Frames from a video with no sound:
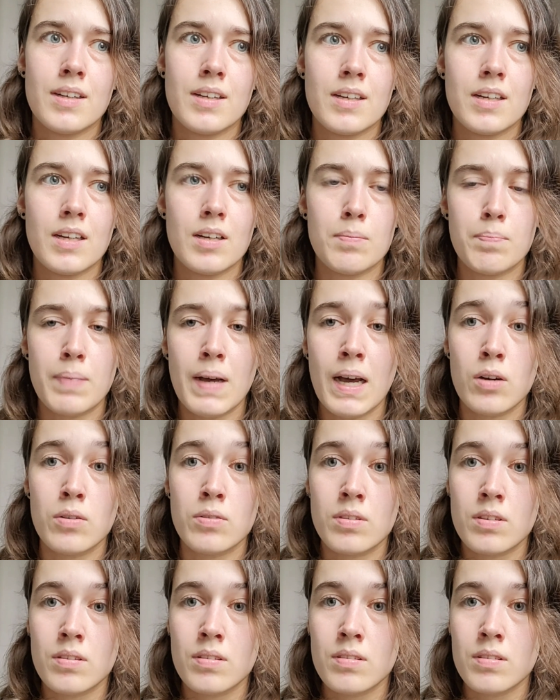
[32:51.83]

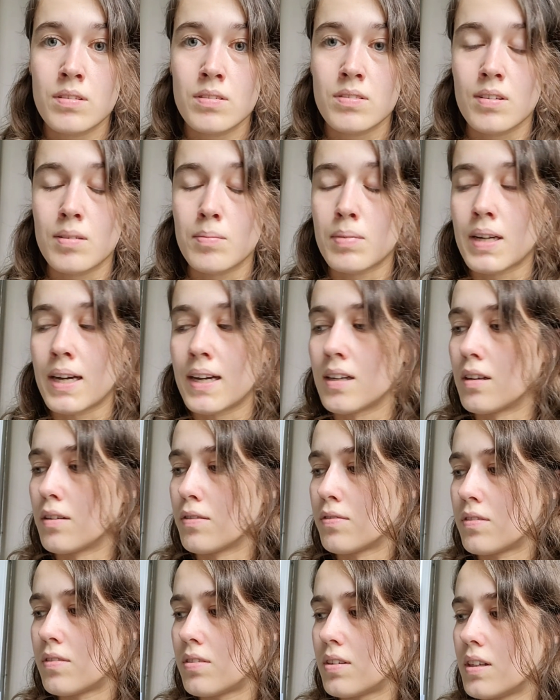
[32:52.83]
about some kind of
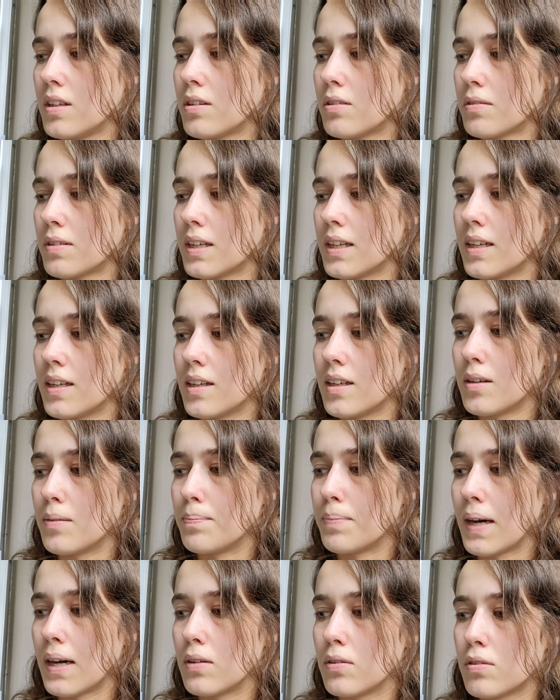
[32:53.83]
theory
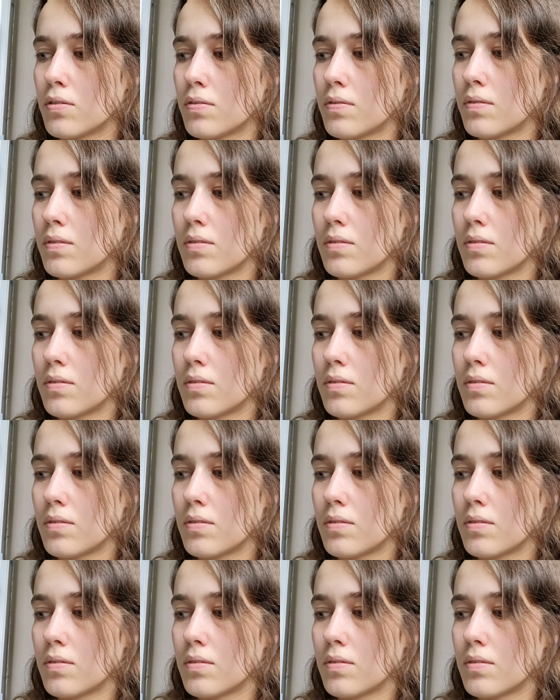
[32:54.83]
about